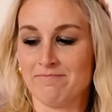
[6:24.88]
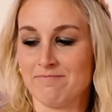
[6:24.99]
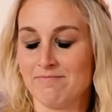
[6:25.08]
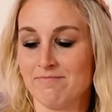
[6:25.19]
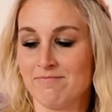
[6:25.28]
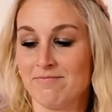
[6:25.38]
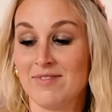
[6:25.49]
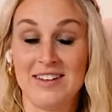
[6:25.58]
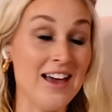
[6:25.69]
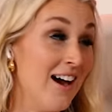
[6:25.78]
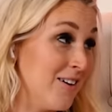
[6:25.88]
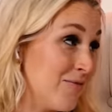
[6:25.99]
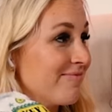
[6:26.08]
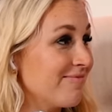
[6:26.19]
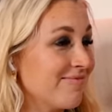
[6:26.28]

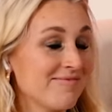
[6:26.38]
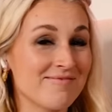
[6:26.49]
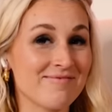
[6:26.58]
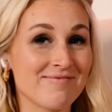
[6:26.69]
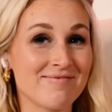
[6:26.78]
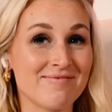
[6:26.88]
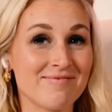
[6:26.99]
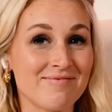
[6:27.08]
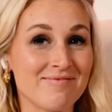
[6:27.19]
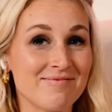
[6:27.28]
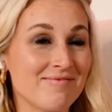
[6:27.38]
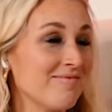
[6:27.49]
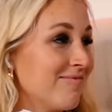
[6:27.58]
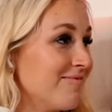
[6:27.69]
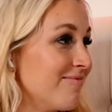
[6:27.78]

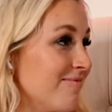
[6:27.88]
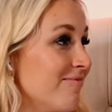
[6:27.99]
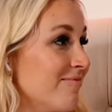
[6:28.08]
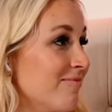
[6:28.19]
(silent)